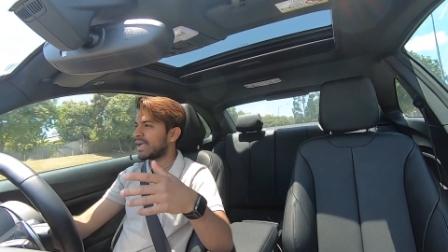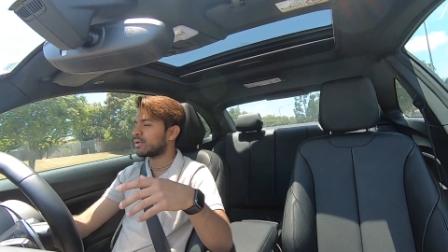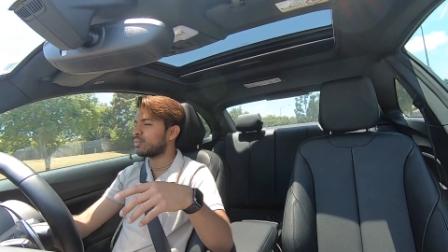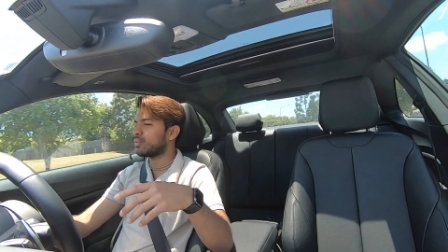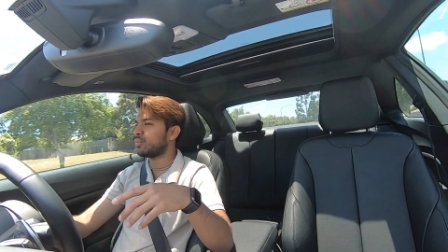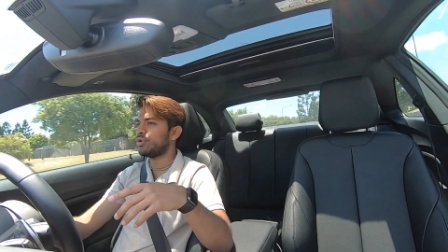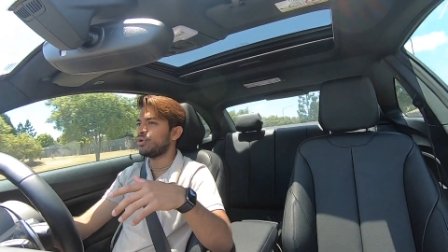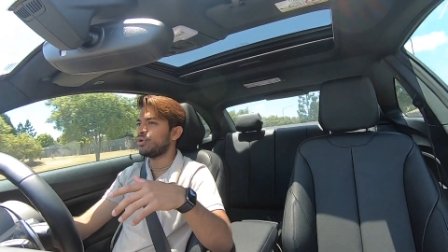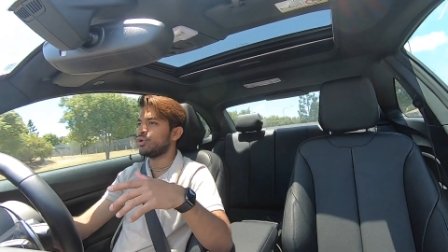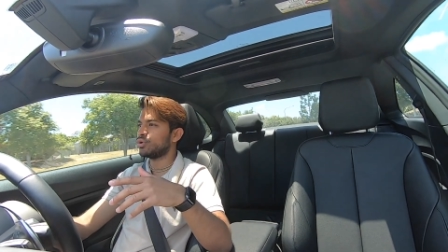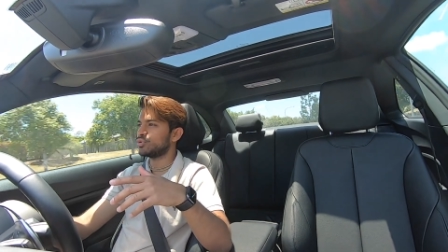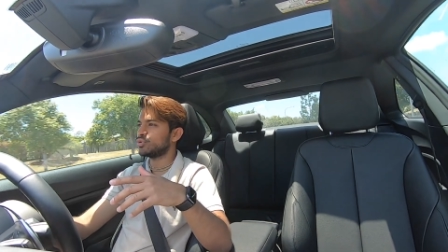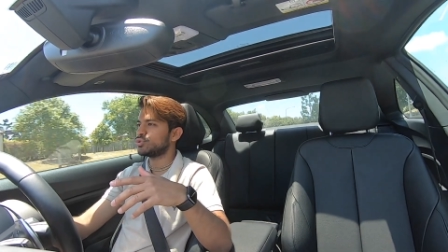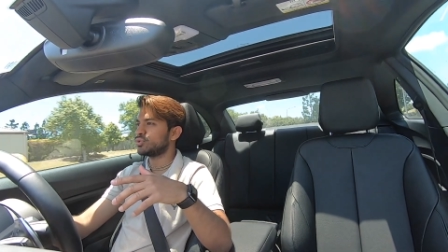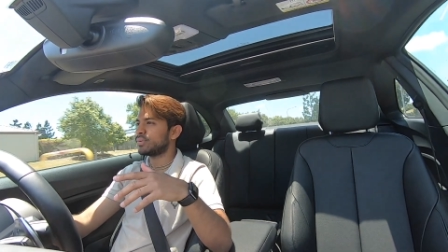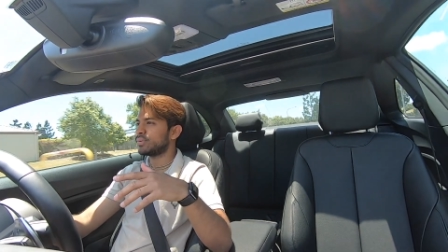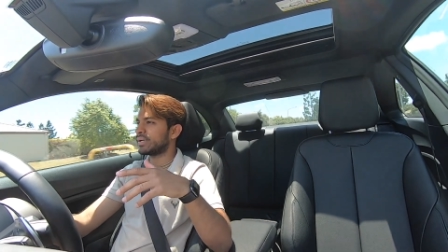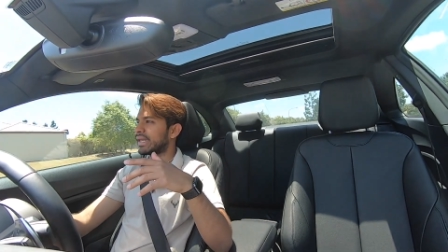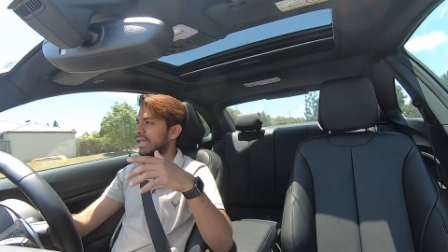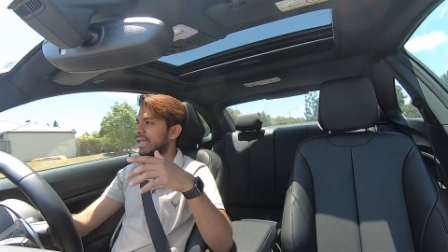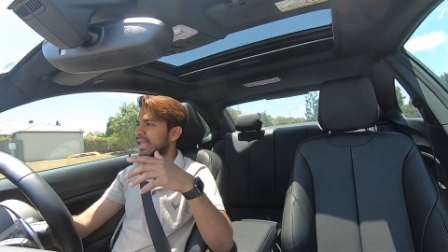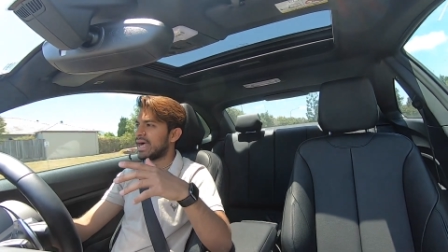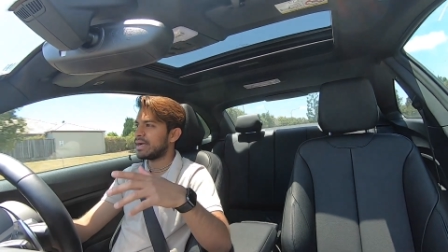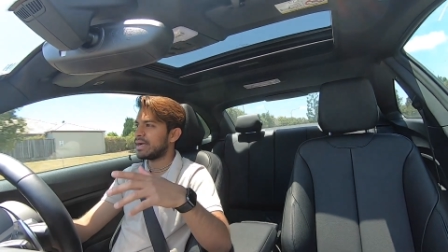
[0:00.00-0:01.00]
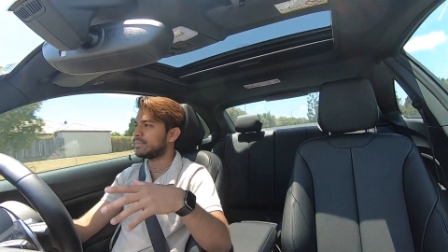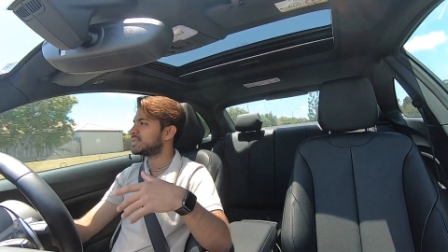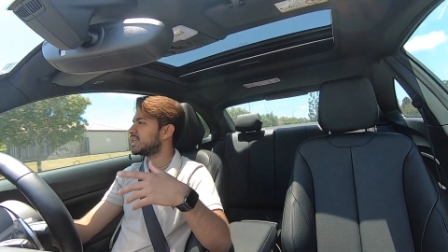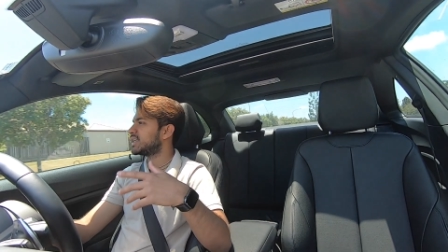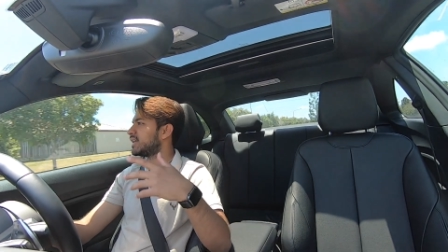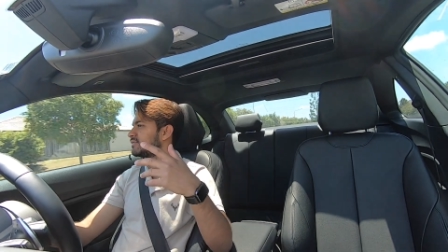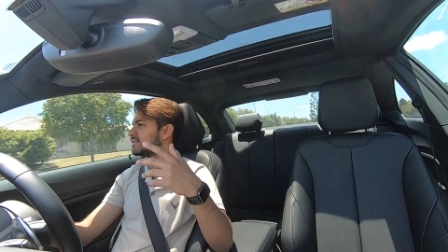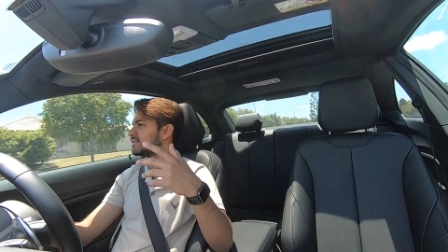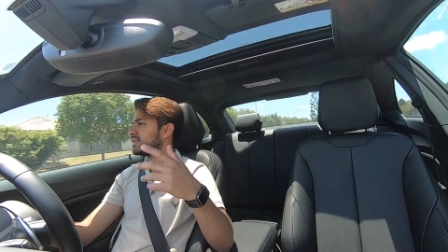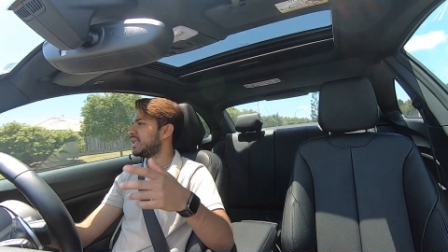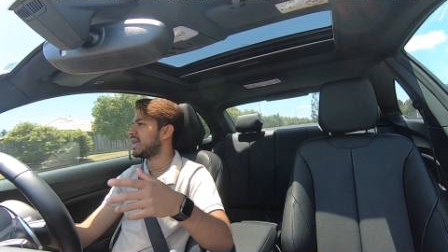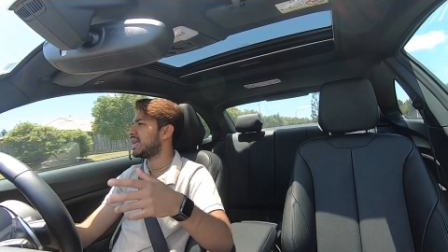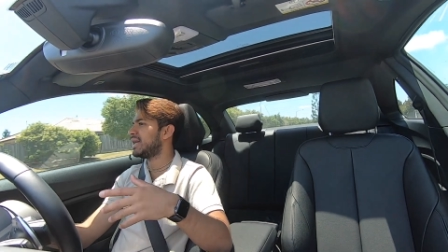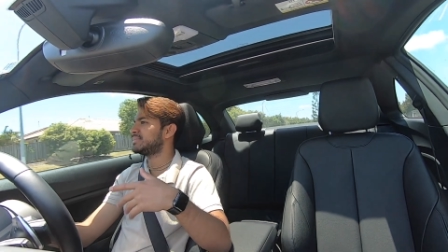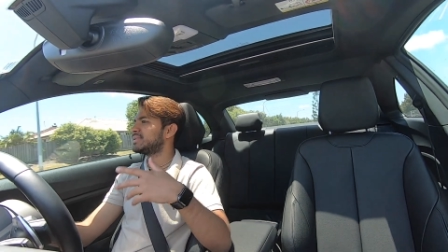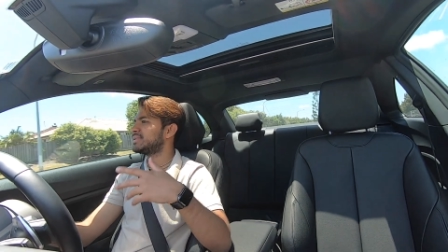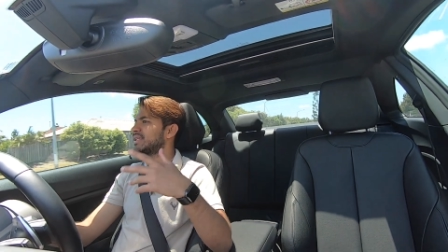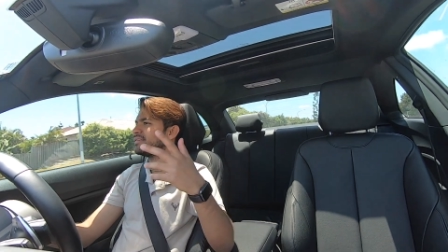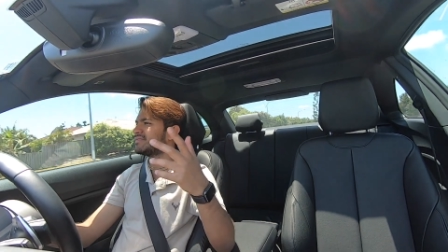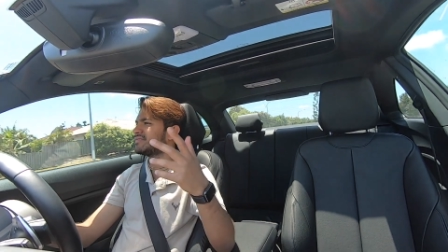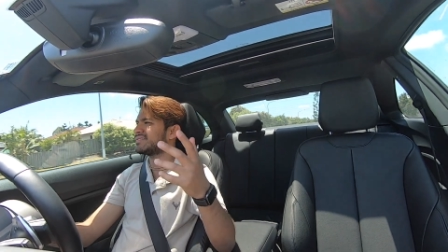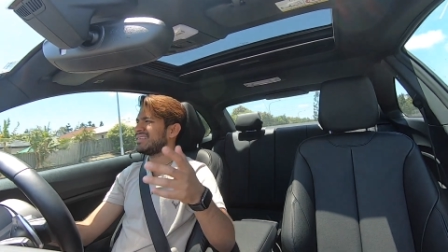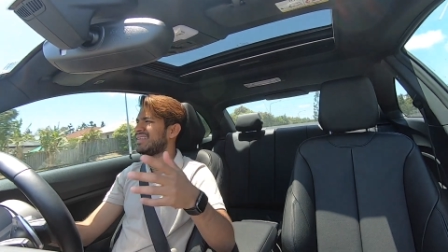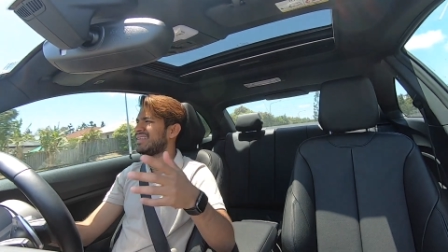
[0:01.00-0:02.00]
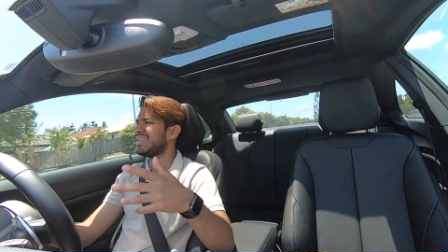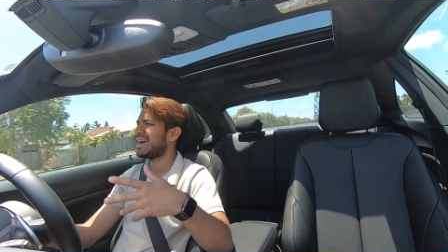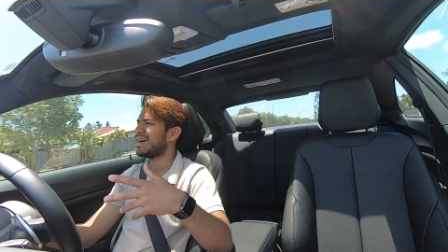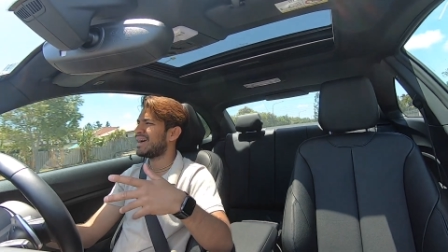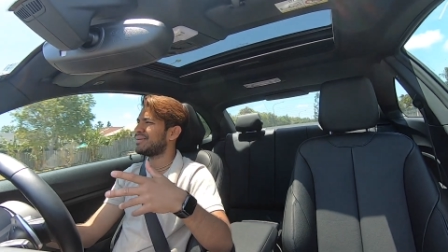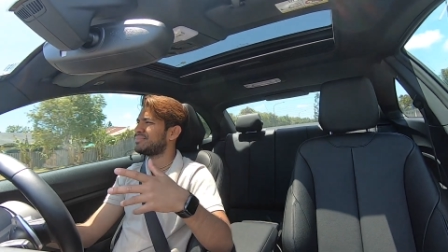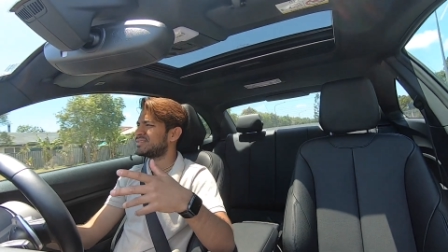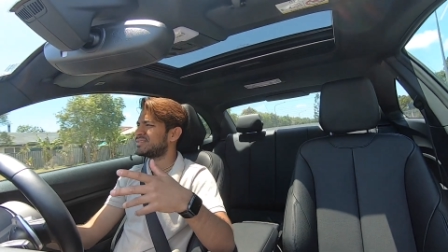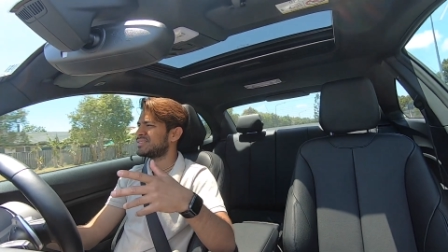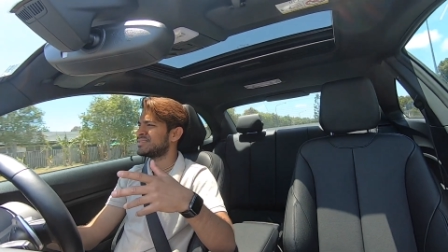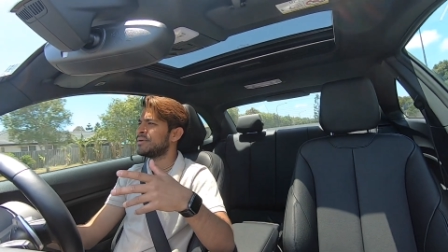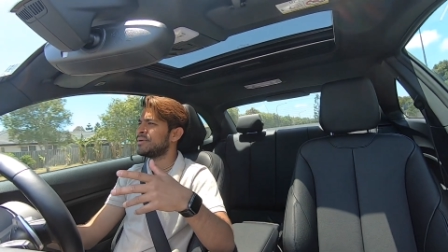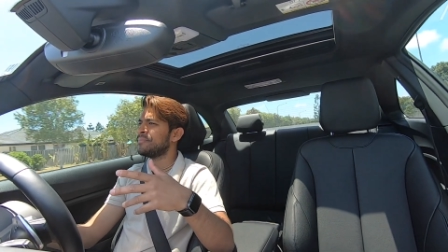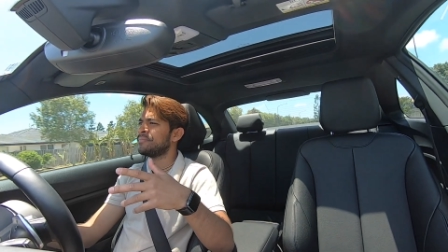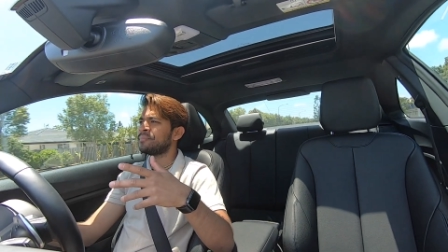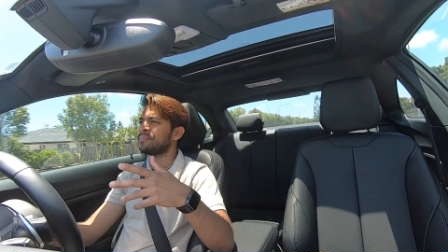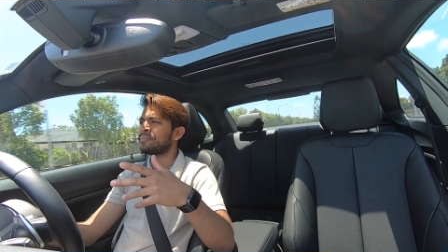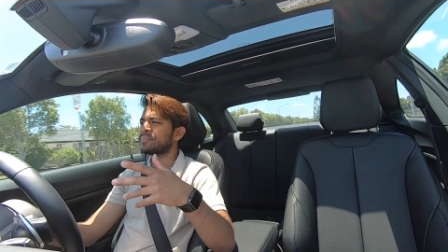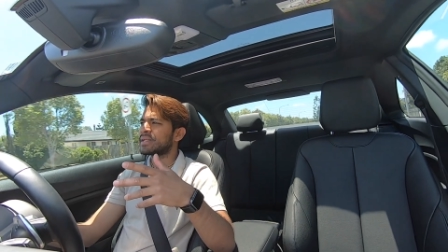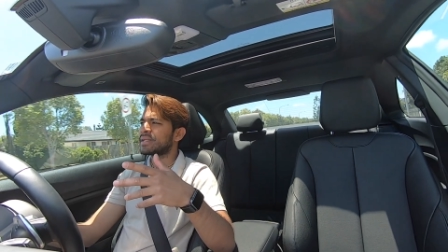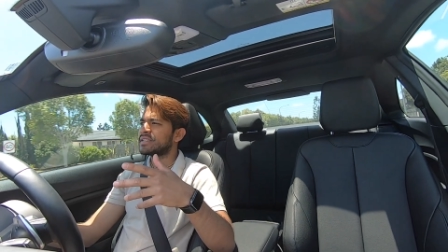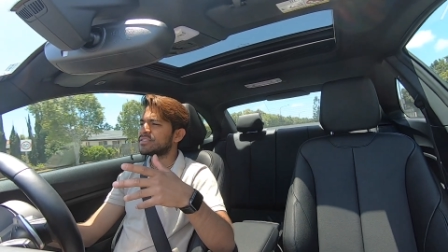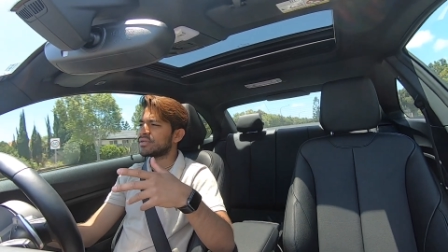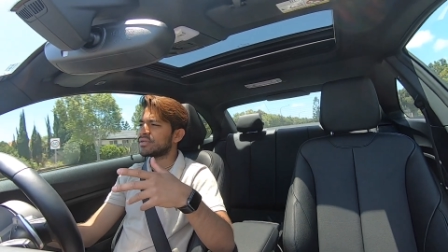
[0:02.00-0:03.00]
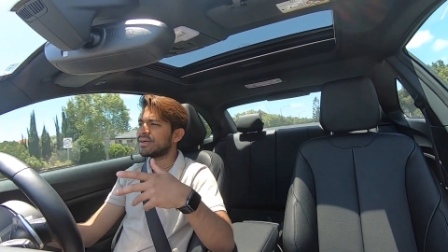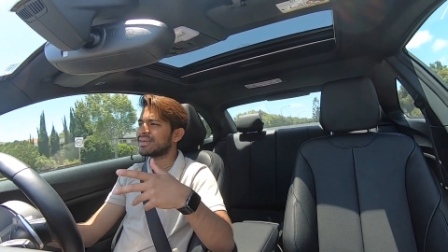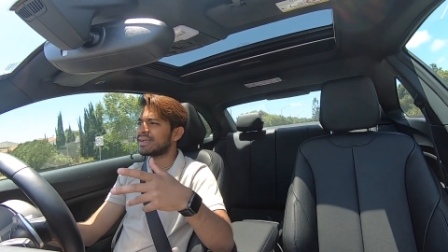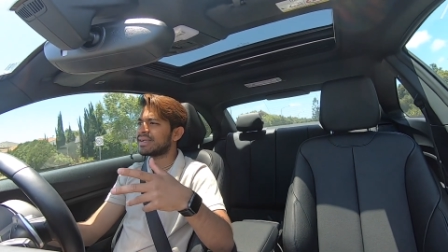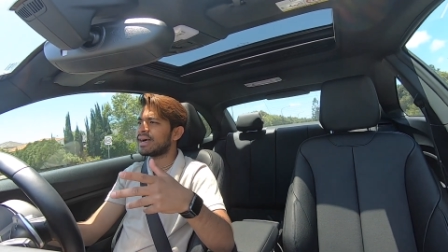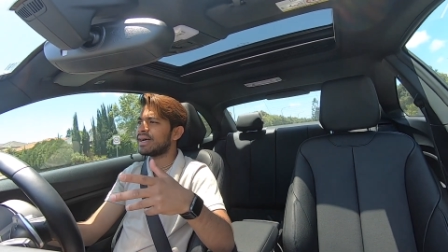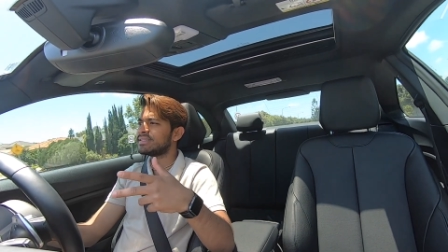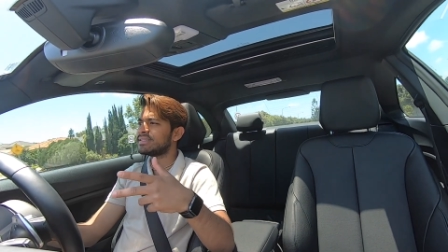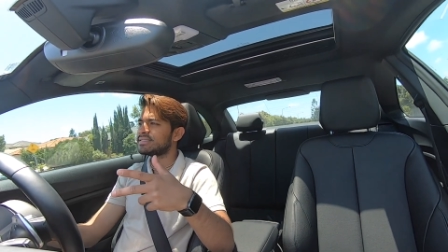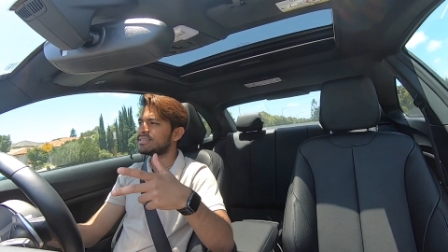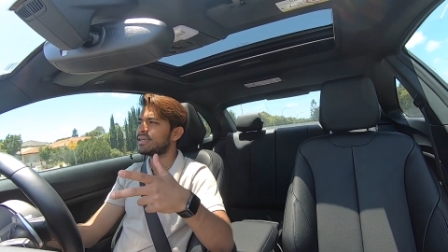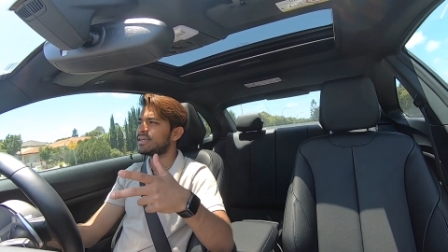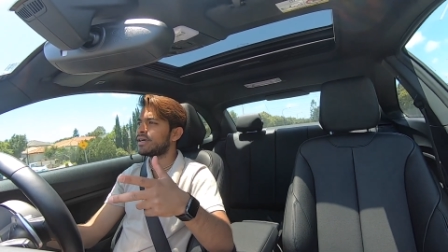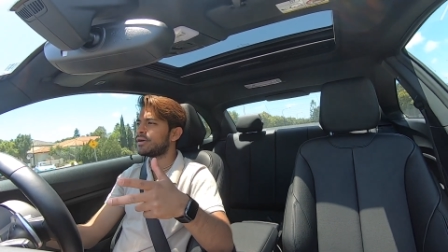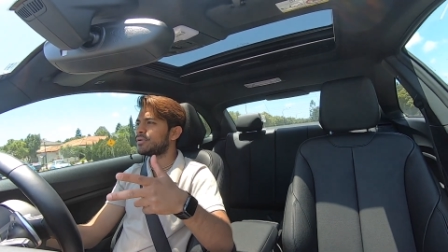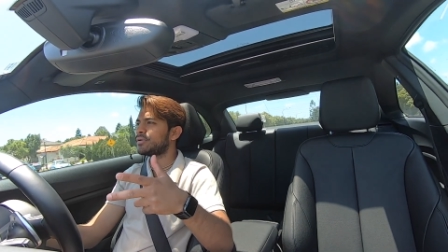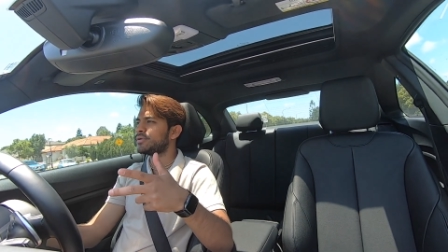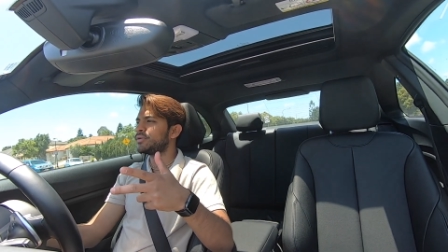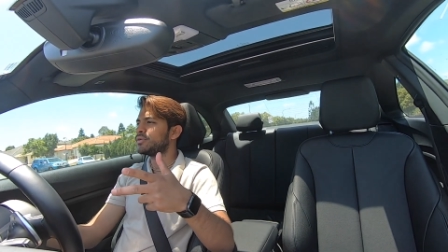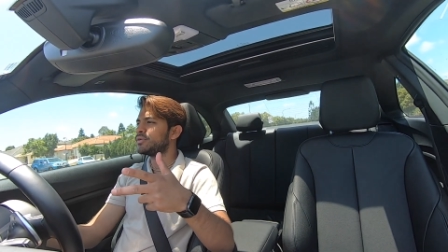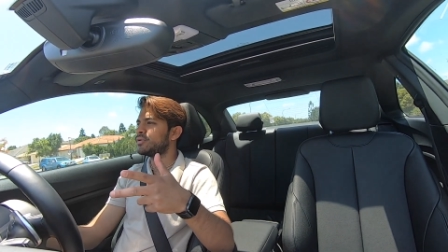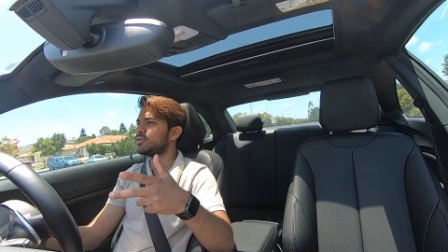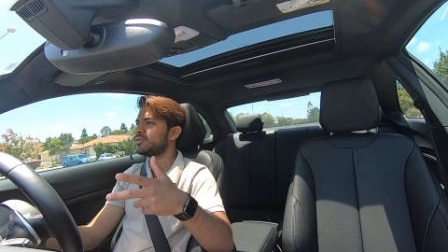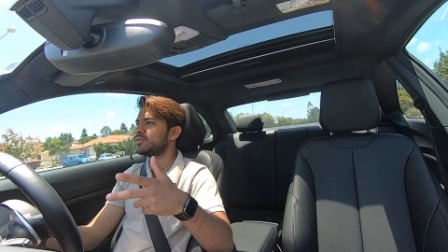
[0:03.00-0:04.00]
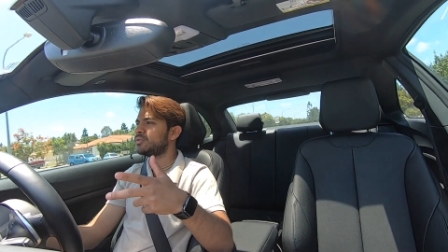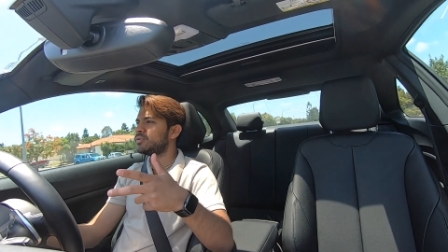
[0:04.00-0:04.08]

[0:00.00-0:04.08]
and we're not doing laps after laps after laps, so I can't tell you,